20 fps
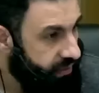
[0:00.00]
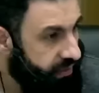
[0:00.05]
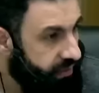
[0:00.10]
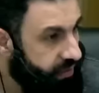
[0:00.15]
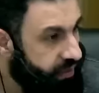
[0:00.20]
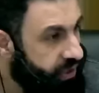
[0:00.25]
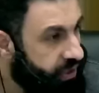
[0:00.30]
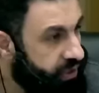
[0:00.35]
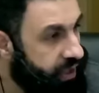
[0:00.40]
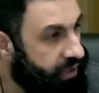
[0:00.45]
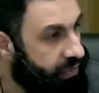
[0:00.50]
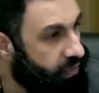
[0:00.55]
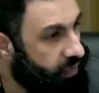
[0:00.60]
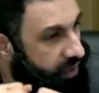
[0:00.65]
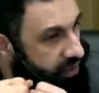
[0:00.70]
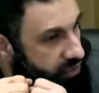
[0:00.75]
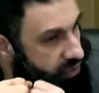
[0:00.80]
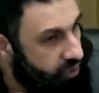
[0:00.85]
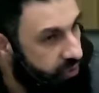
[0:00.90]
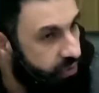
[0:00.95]
You don't
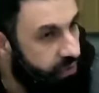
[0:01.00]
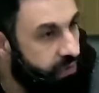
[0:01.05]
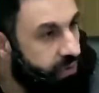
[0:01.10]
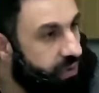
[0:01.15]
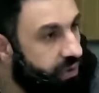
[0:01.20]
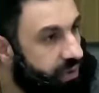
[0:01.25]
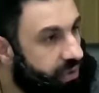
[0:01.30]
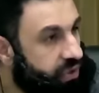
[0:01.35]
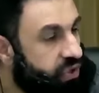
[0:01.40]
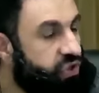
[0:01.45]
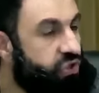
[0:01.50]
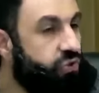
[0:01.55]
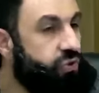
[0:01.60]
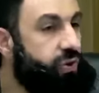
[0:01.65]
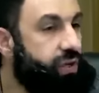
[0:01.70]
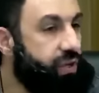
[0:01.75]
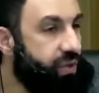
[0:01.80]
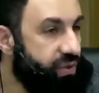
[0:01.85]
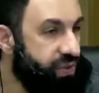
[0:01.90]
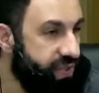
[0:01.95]
want to destroy
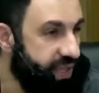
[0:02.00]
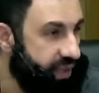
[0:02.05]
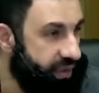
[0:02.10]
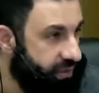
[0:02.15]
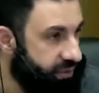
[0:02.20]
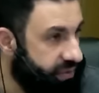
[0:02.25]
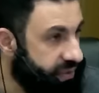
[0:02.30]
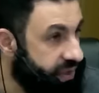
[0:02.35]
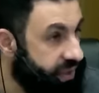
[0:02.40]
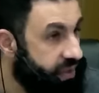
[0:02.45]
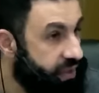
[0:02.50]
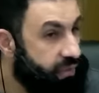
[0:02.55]
yourselves.